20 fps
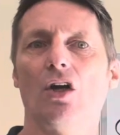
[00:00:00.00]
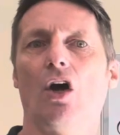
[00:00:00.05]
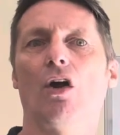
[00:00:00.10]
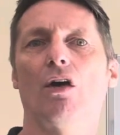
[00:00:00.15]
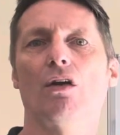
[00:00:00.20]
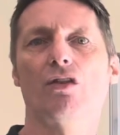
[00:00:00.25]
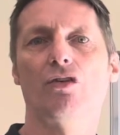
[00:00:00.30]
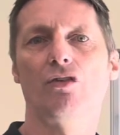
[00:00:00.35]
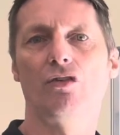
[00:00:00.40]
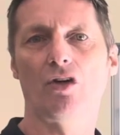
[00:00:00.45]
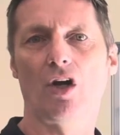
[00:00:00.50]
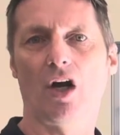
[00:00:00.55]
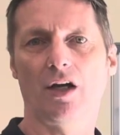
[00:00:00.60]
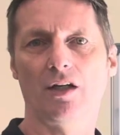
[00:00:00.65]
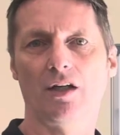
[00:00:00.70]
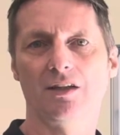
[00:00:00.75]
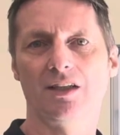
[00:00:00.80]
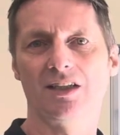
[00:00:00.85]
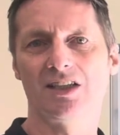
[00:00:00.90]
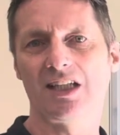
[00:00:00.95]
or
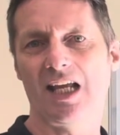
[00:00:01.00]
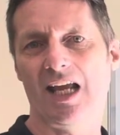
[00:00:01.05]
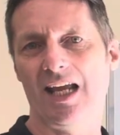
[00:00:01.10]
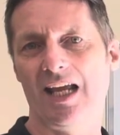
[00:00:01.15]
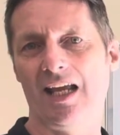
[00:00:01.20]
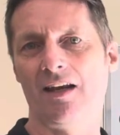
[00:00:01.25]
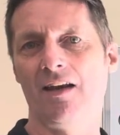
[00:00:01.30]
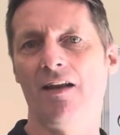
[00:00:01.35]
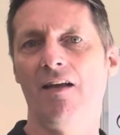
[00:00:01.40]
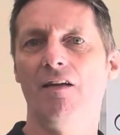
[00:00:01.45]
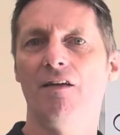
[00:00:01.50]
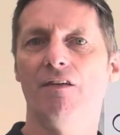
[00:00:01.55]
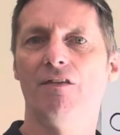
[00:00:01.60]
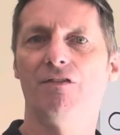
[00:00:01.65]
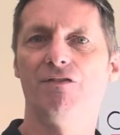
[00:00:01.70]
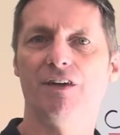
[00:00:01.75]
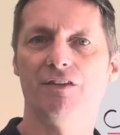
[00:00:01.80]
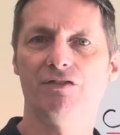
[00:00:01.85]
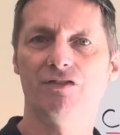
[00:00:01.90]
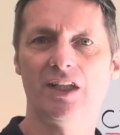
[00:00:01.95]
throughout the 10,
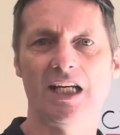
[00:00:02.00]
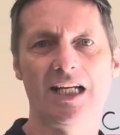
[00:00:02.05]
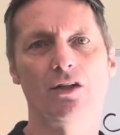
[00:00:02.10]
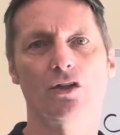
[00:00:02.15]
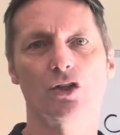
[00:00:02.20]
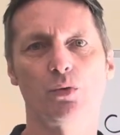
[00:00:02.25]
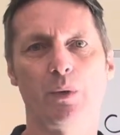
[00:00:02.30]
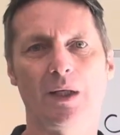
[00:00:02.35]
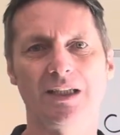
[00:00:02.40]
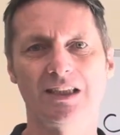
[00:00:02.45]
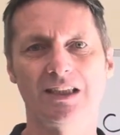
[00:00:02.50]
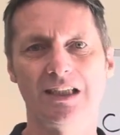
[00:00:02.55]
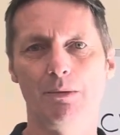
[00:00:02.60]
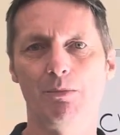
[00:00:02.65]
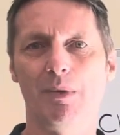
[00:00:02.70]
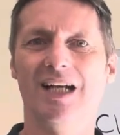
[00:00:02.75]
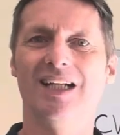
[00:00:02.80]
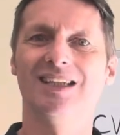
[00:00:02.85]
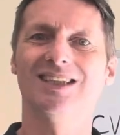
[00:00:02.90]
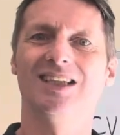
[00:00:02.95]
15 or 20
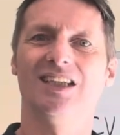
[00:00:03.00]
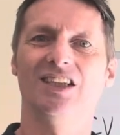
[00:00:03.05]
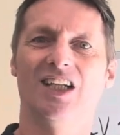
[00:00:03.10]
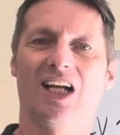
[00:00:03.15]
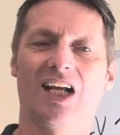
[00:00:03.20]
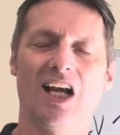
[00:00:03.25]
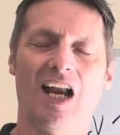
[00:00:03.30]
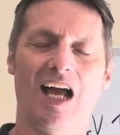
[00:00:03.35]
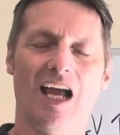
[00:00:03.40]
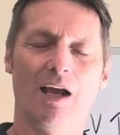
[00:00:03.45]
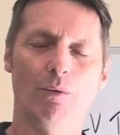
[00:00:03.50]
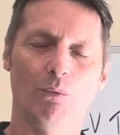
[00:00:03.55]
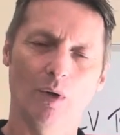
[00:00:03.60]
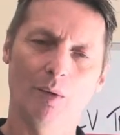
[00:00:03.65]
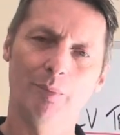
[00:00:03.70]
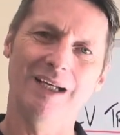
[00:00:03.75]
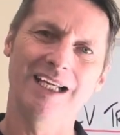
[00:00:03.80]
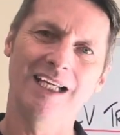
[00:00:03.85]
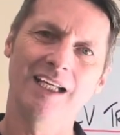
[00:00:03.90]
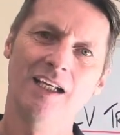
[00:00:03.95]
minutes that the client will
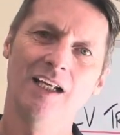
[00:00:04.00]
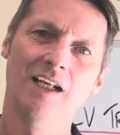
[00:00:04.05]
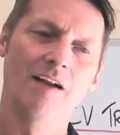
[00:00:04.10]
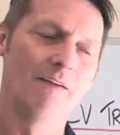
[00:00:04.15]
be